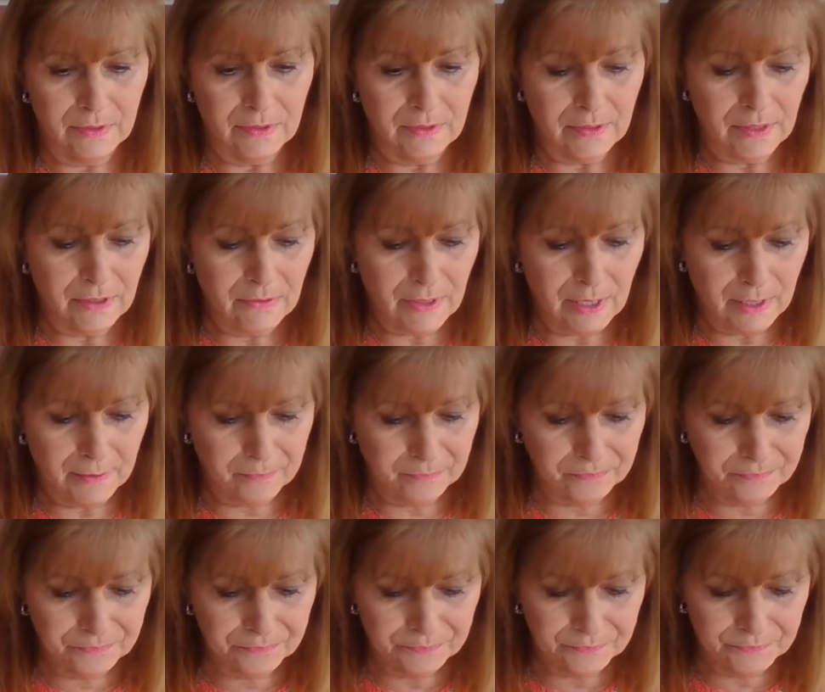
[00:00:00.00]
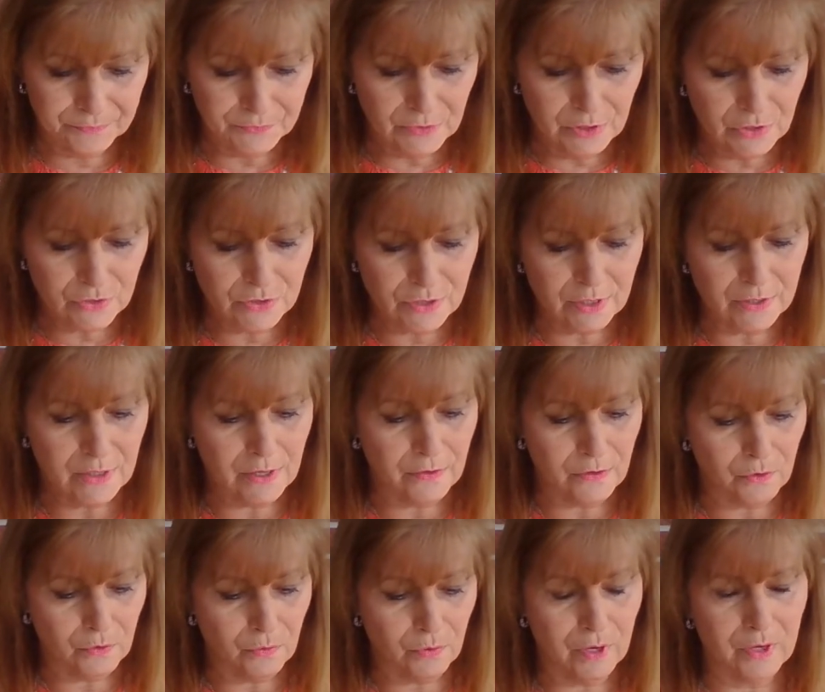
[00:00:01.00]
Okay, here's
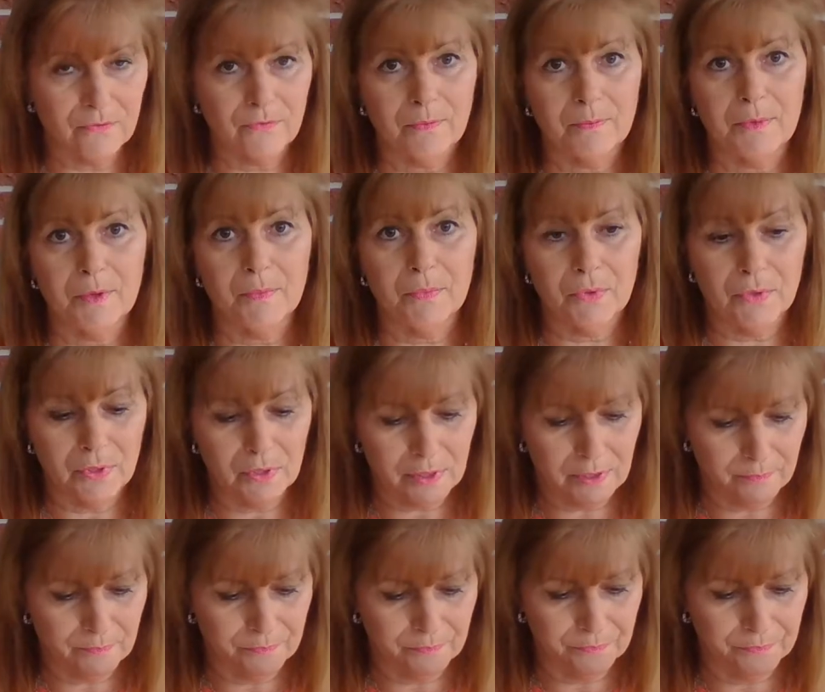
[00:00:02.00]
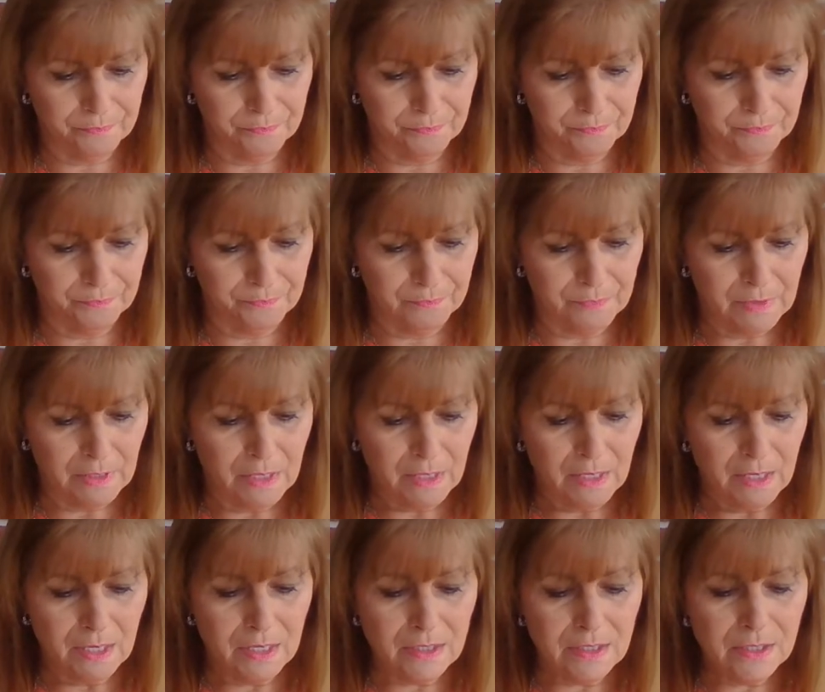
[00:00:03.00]
another quote from the book.
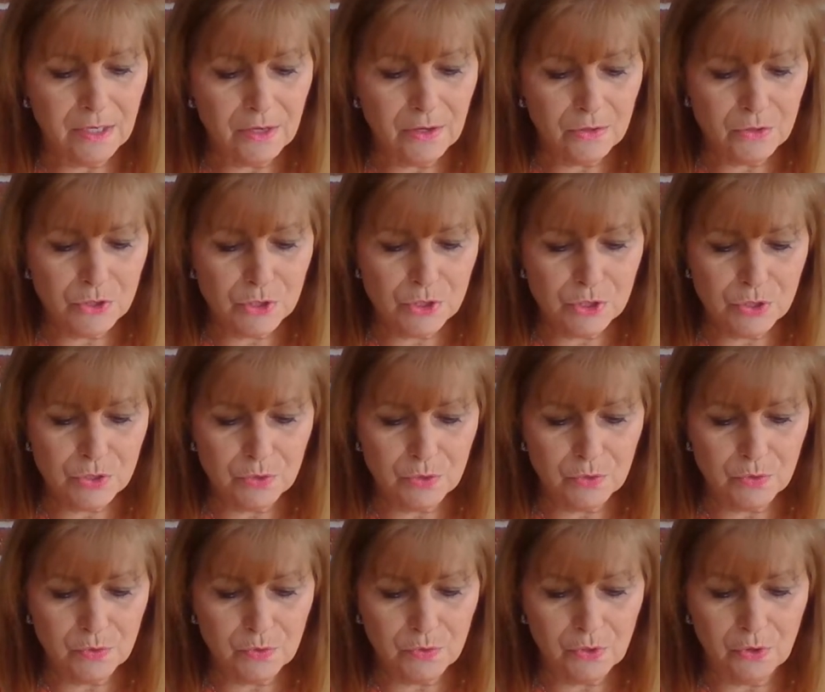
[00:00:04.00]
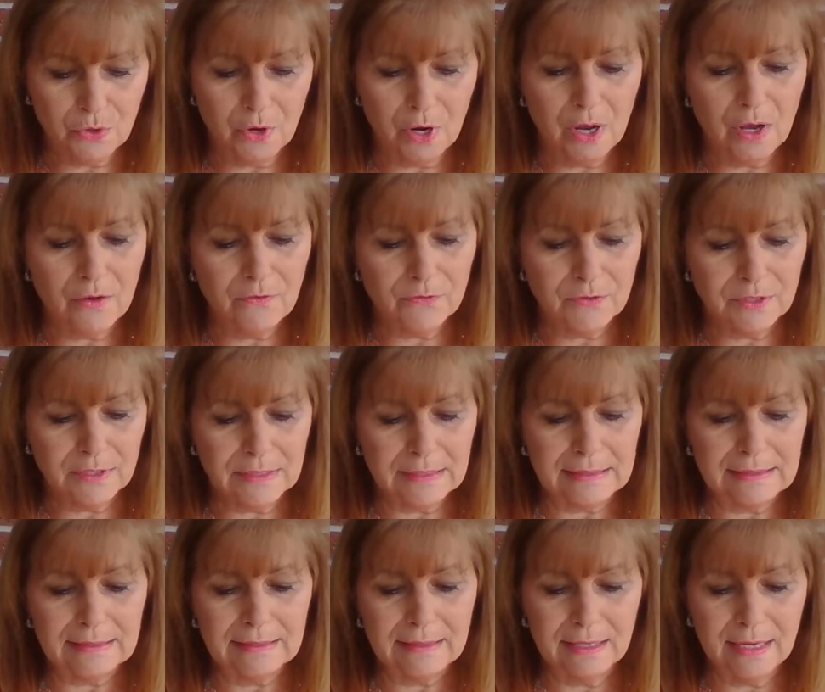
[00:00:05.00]
"Indulged children are often
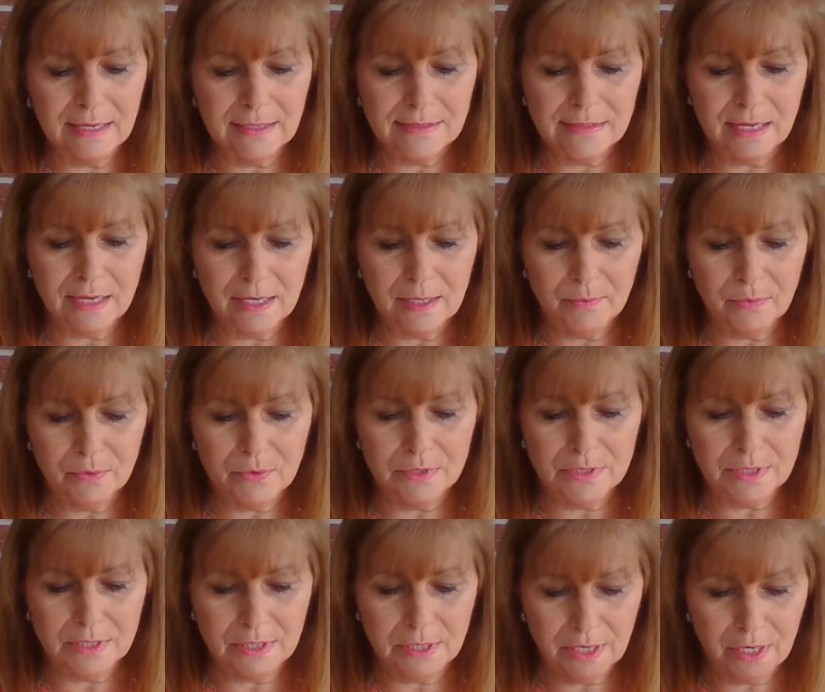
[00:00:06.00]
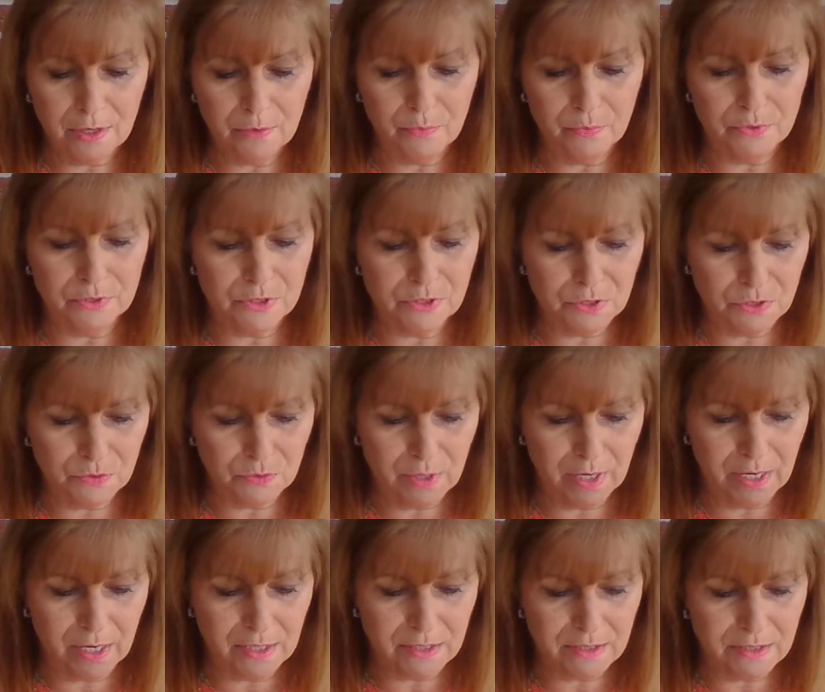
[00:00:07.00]
less able to cope with
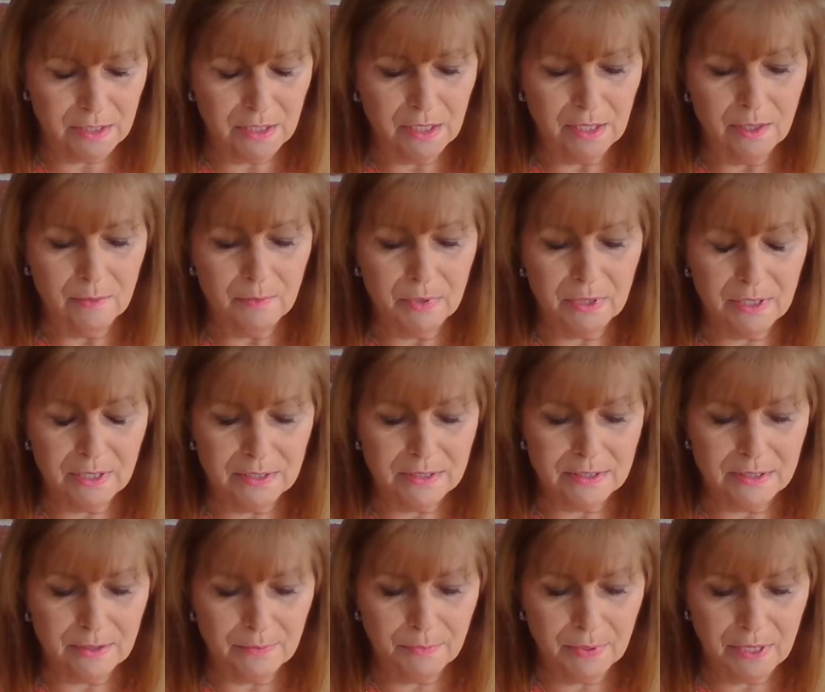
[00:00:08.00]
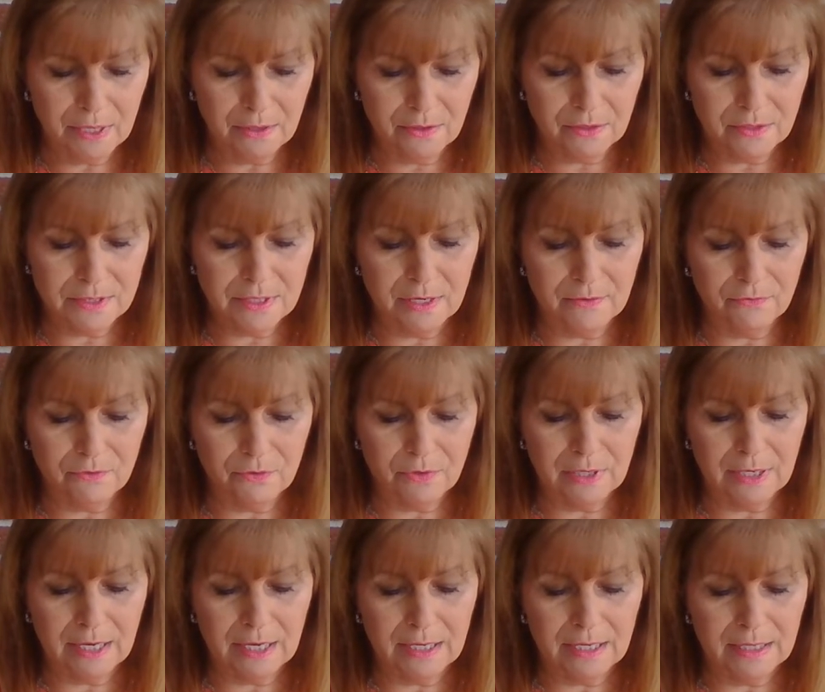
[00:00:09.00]
stress because their parents have
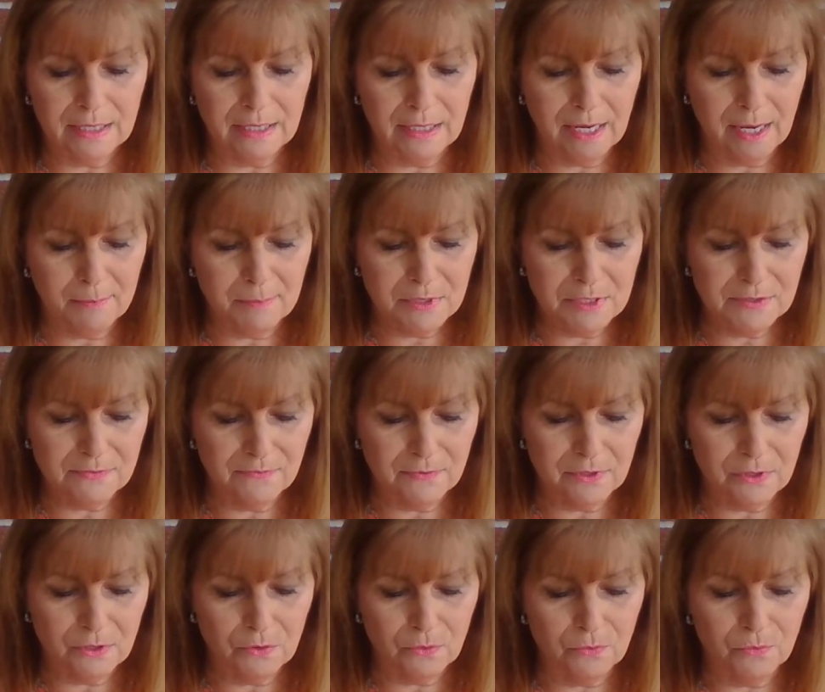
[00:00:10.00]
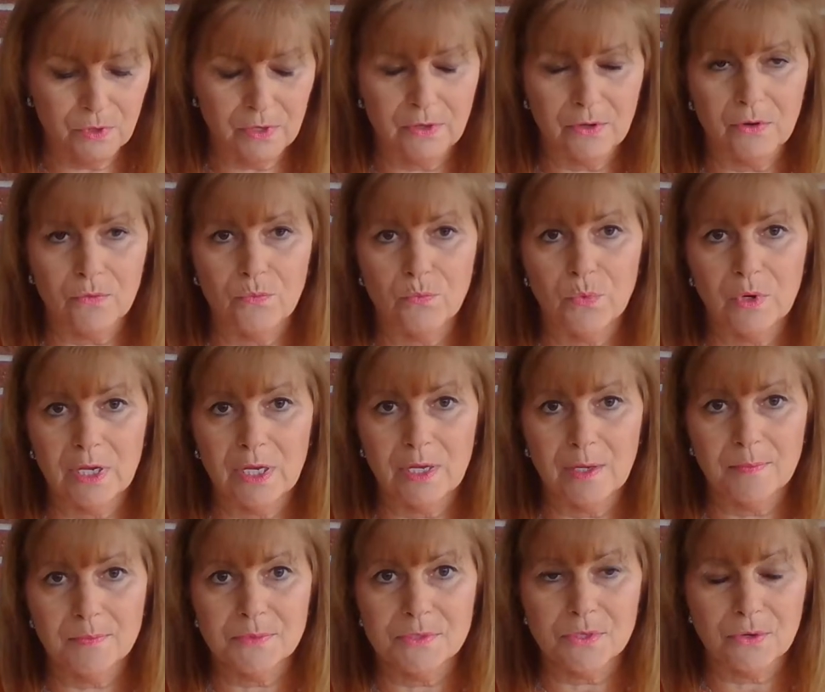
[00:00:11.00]
created an atmosphere where their
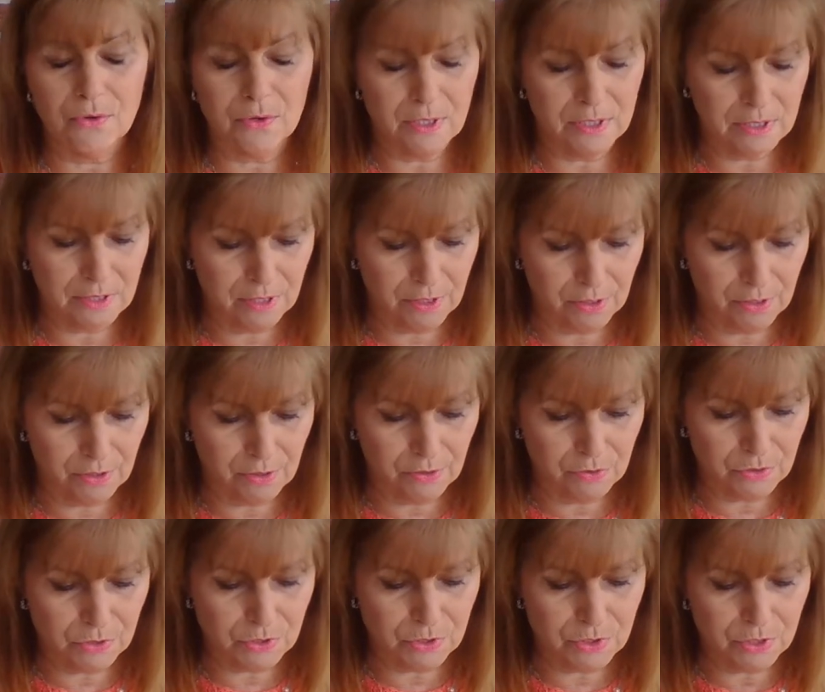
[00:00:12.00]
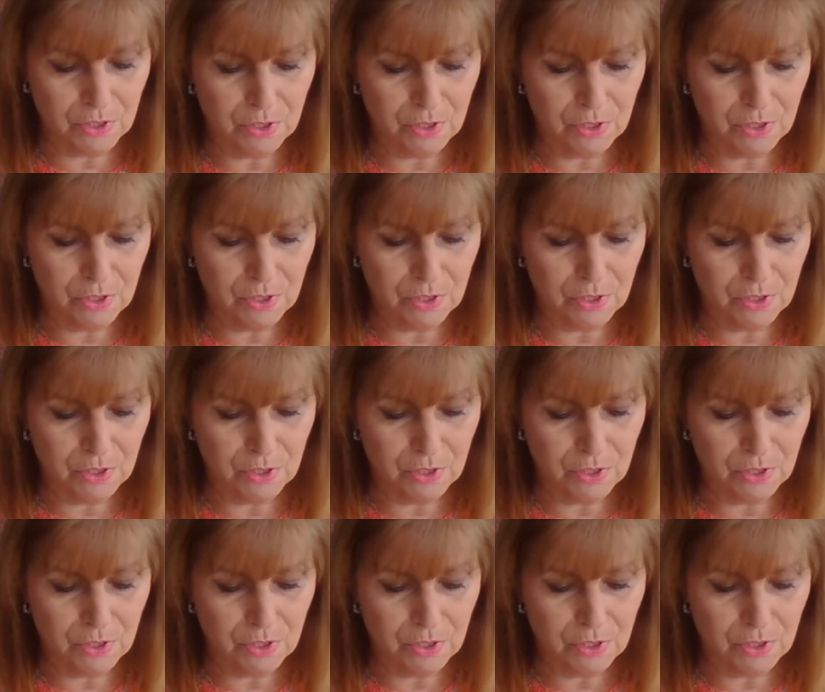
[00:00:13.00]
whims are indulged,